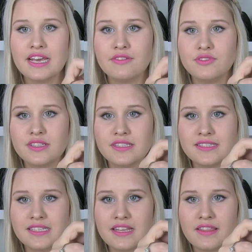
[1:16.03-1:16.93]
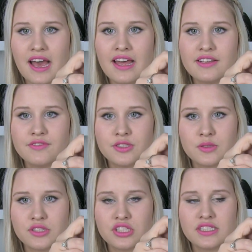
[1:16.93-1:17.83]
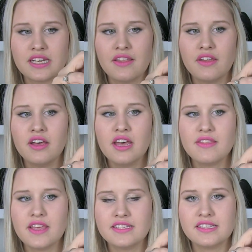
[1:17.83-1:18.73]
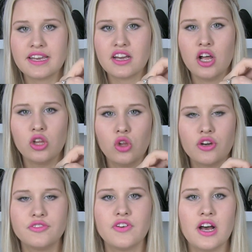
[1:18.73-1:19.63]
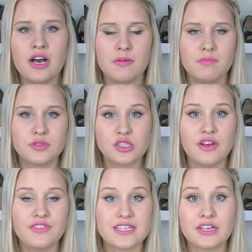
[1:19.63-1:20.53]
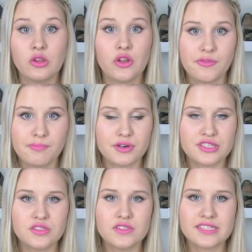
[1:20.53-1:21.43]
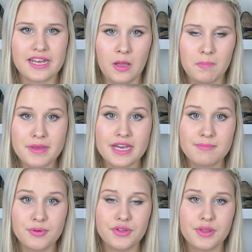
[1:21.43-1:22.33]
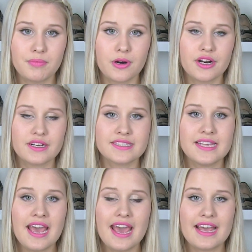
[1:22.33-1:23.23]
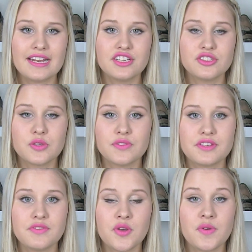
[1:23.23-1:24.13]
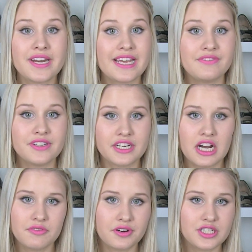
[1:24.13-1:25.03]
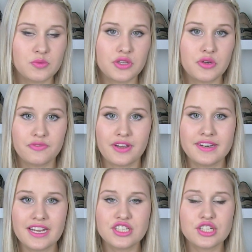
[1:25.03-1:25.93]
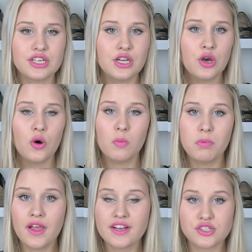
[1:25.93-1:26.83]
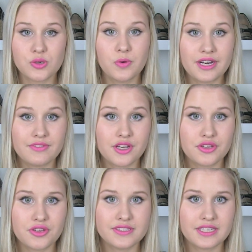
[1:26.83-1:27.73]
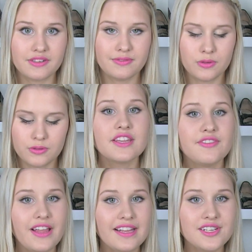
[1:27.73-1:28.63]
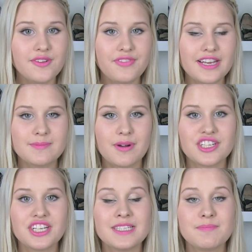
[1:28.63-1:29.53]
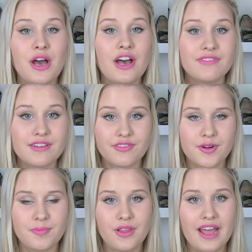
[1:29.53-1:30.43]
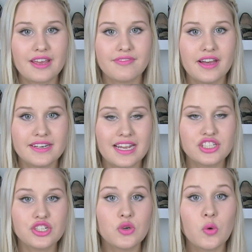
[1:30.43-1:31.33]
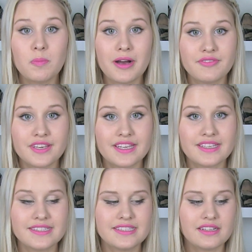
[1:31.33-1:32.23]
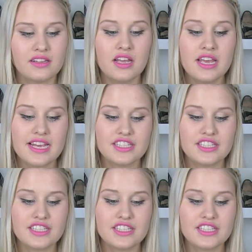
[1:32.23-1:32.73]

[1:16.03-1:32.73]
If you can see that, if you squish it together, there's like a lot of surface and a lot of bristles to help pick up all of the products and sort of give you an even coverage with your foundation or blush or whatever you're using it for. The flat top face brush is perfect for applying foundation or buffing and concealer.